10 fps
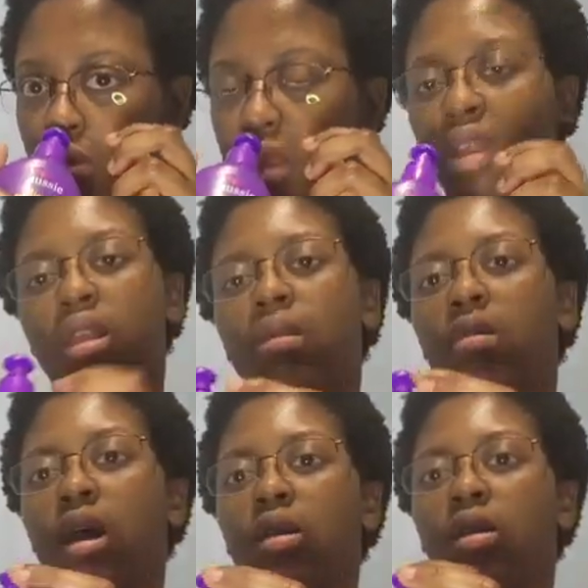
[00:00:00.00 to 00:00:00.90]
And it
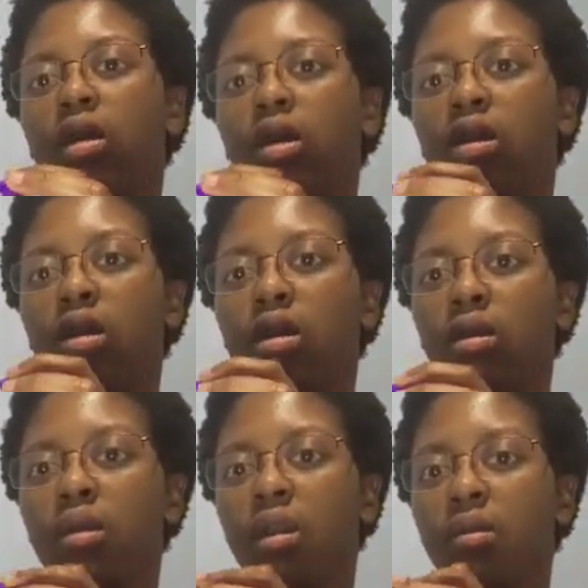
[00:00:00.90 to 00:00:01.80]
smells good too.
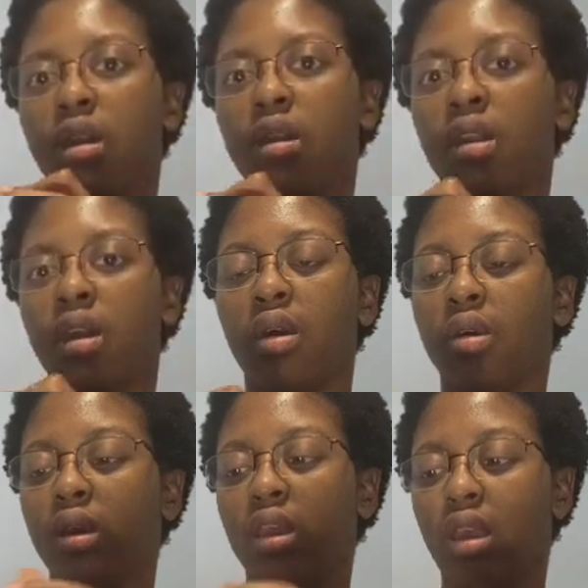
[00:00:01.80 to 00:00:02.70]
It smells
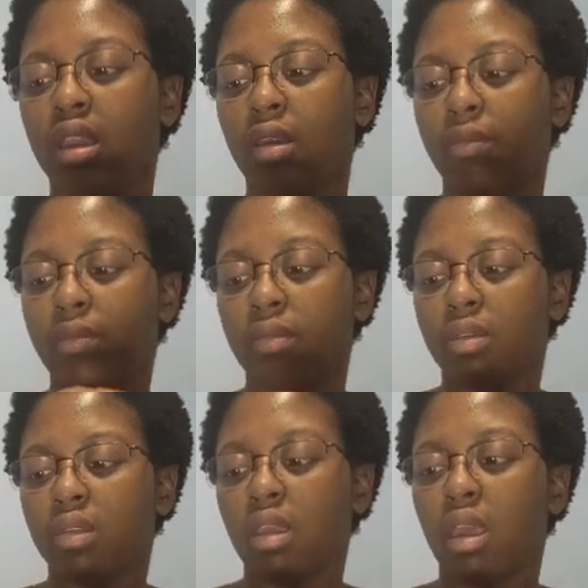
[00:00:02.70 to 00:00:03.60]
coconutty
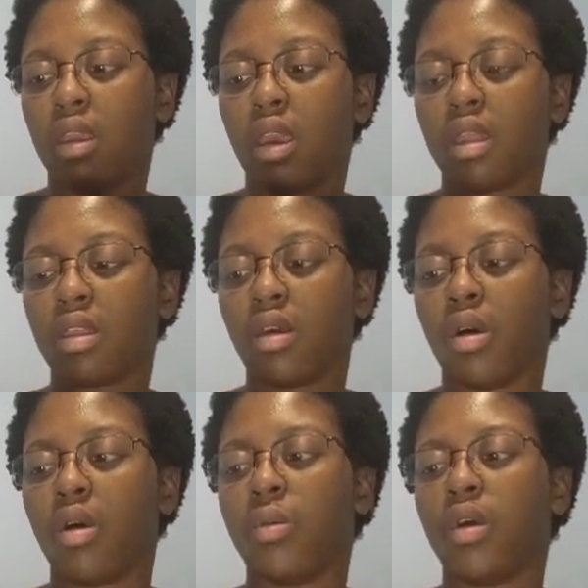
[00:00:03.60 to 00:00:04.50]
and it has
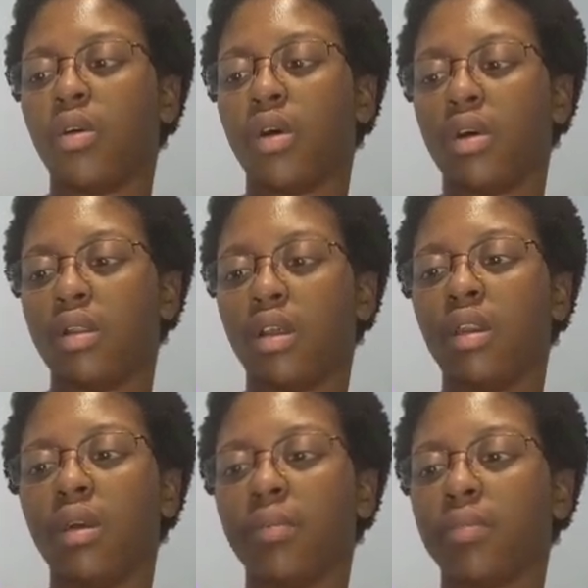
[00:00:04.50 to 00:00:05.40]
jojoba oil
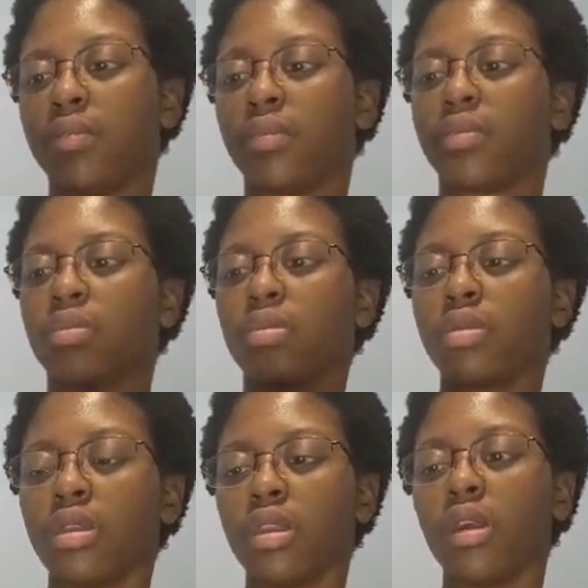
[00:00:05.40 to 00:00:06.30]
in it.
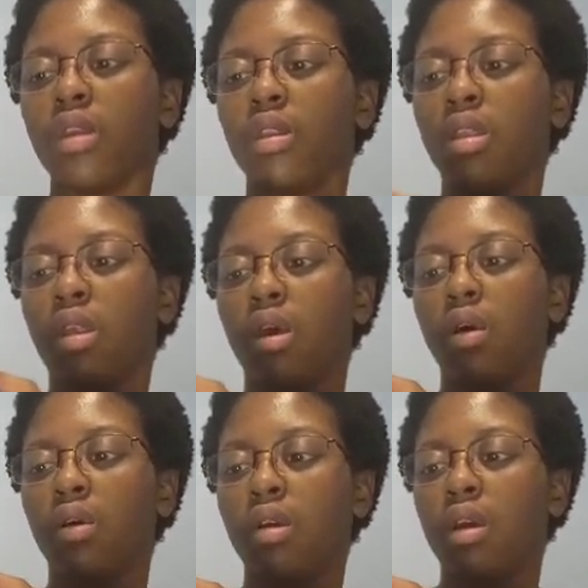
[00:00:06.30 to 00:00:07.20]

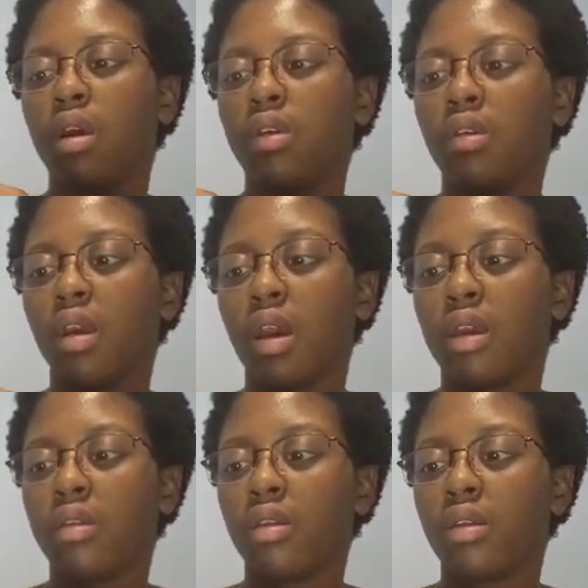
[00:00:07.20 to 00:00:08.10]
So
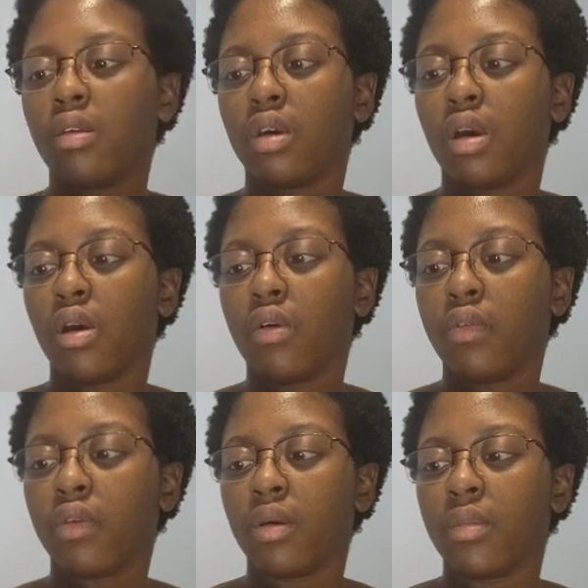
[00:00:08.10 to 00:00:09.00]
trying to go
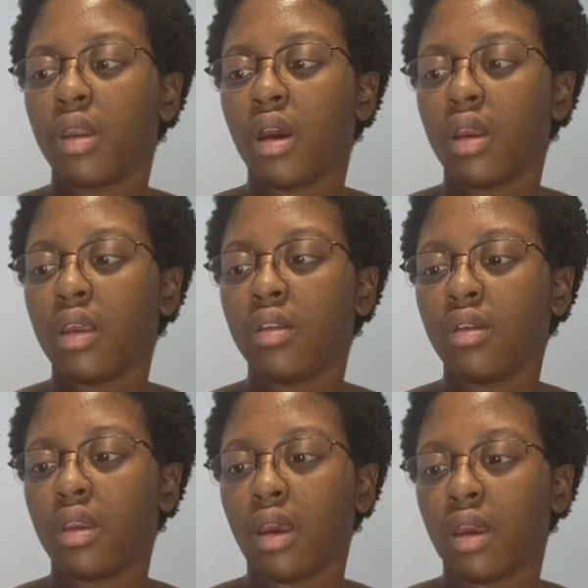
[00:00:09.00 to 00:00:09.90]
from naughty to
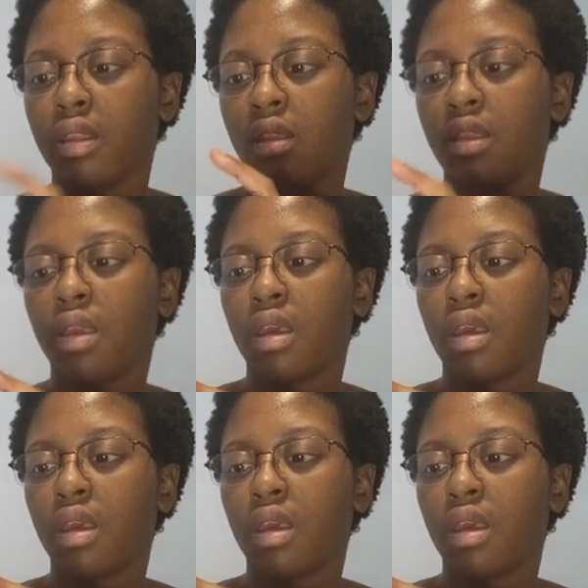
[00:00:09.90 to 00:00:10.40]
nice,